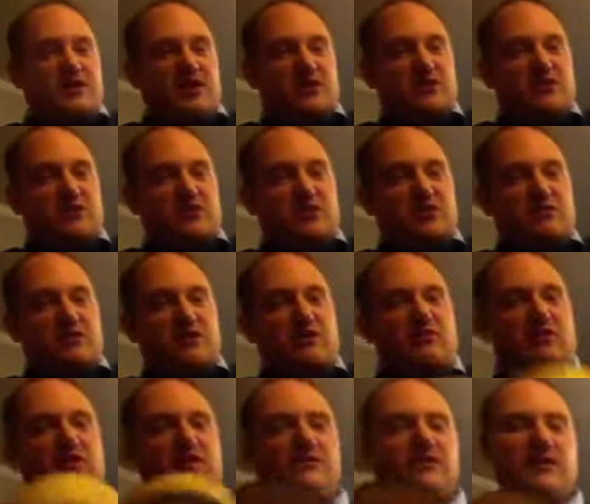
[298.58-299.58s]
touching a string or
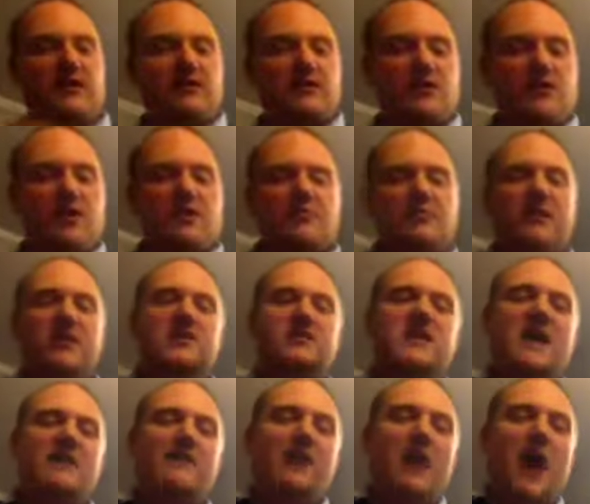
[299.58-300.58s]
anything. But I just
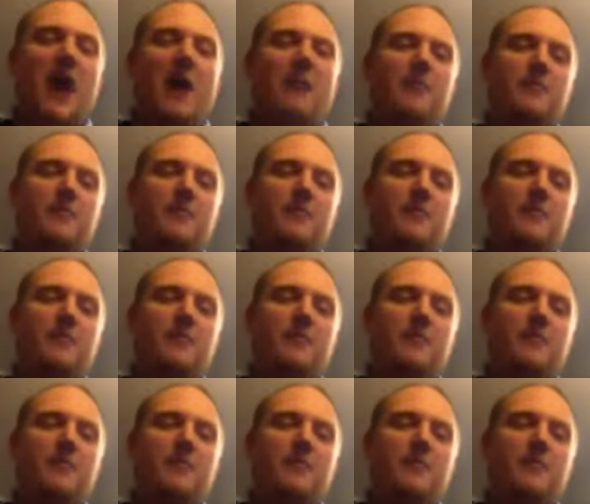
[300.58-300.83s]
have it up.